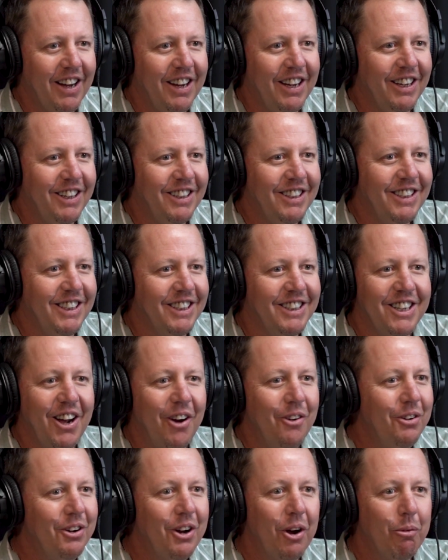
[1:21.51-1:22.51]
You
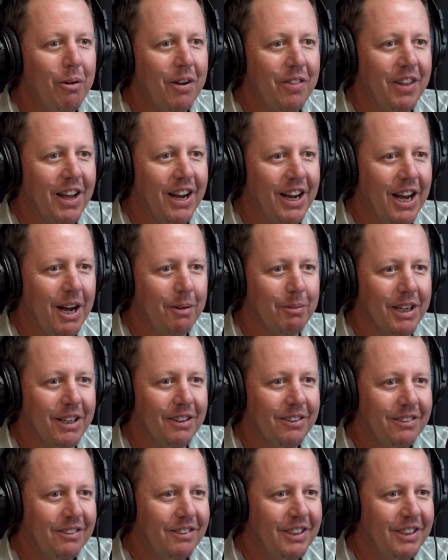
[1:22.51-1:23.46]
don't know when they're coming.